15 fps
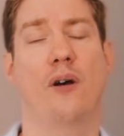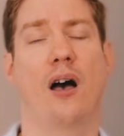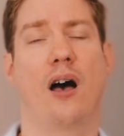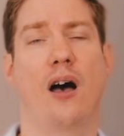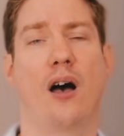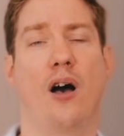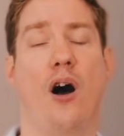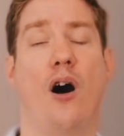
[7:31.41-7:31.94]

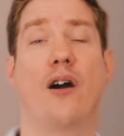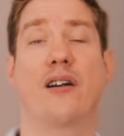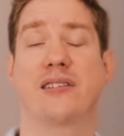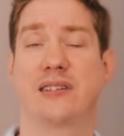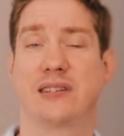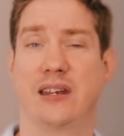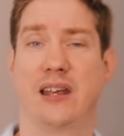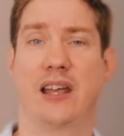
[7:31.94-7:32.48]
are
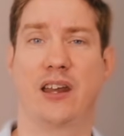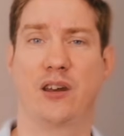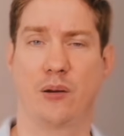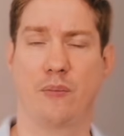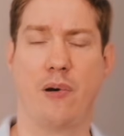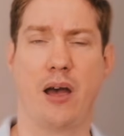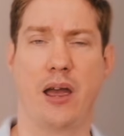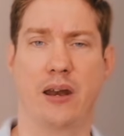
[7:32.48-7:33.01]
seeing in
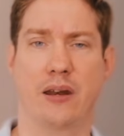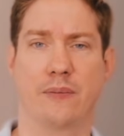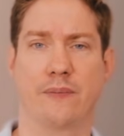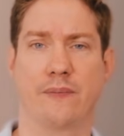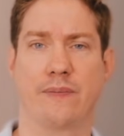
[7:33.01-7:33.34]
your mind.